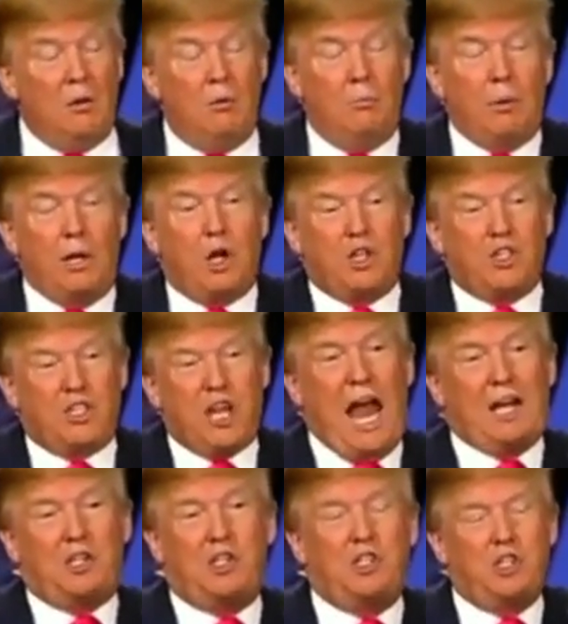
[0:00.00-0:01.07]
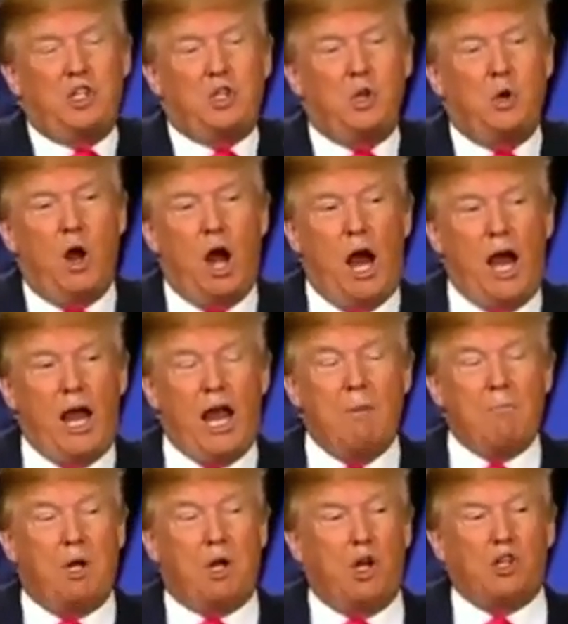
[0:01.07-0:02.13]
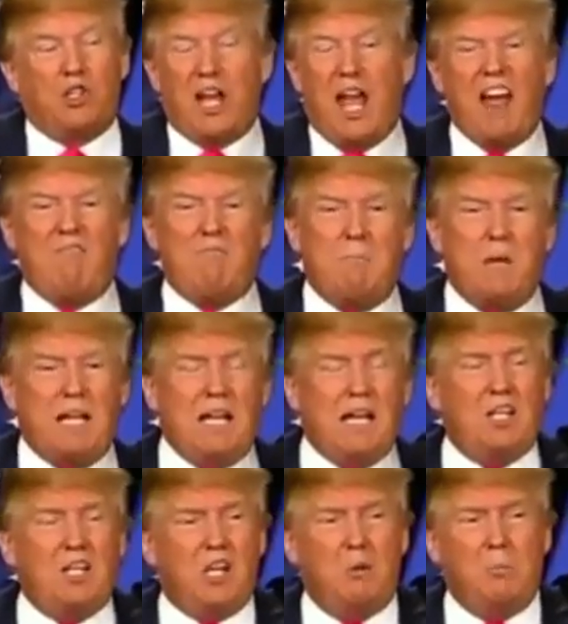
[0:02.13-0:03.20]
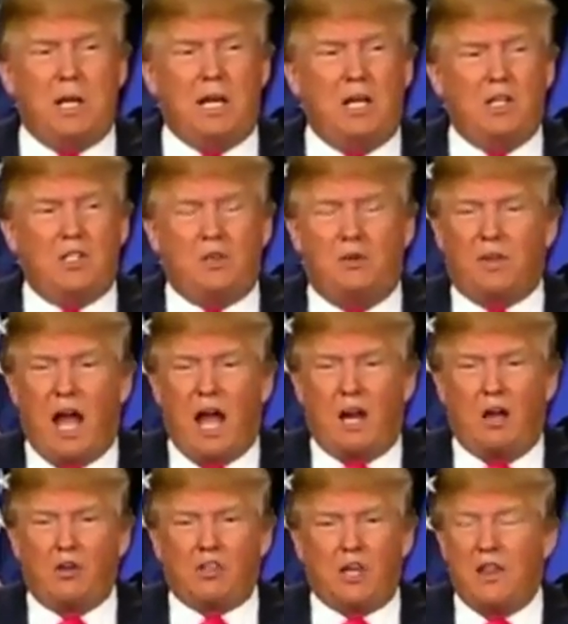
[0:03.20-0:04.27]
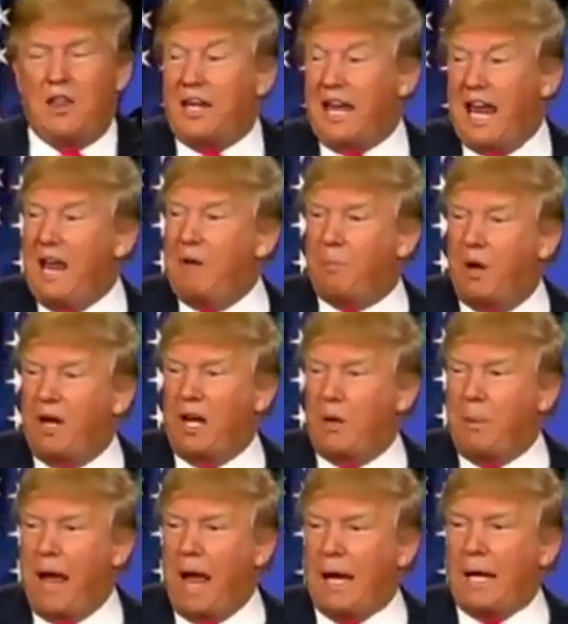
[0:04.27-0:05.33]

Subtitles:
because taxes are too high and because they have millions and millions of dollars and they can't bring it back.